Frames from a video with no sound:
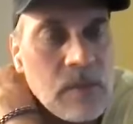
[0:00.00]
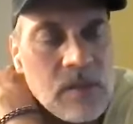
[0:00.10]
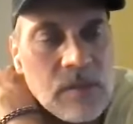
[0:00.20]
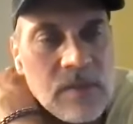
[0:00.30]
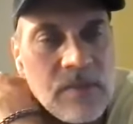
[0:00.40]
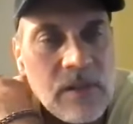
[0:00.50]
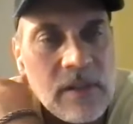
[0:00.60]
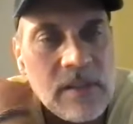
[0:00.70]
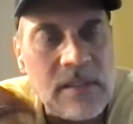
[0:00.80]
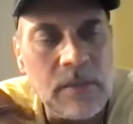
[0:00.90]
which was
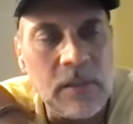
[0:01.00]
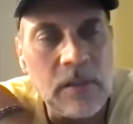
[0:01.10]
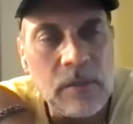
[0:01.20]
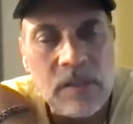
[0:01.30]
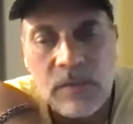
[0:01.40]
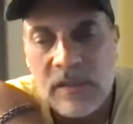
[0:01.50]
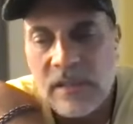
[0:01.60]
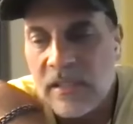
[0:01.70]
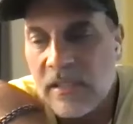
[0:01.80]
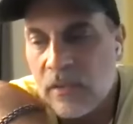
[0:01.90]
very similar, which
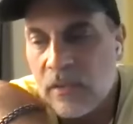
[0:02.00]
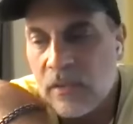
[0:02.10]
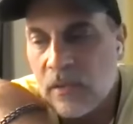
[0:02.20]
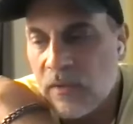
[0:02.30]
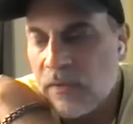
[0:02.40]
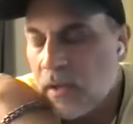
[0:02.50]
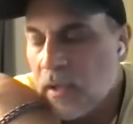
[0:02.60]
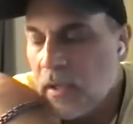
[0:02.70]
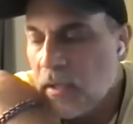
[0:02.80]
was this sort of